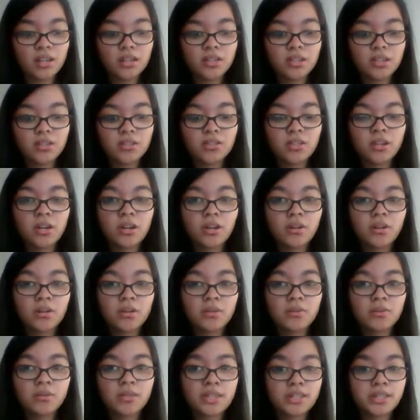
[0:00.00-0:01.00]
the
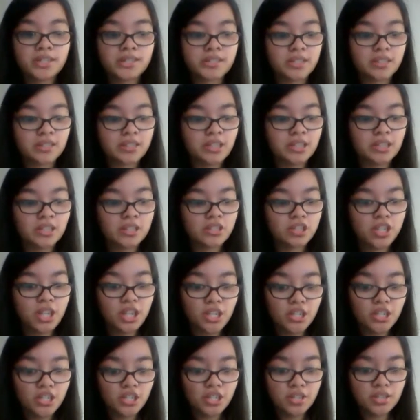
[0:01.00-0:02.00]
tone instantly
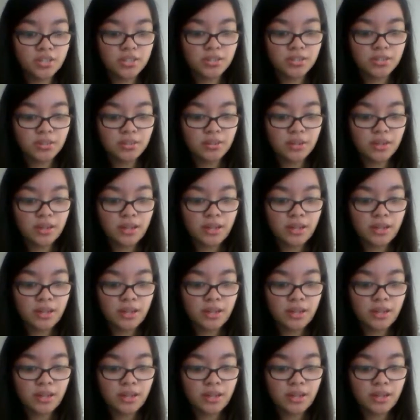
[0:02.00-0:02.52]
changes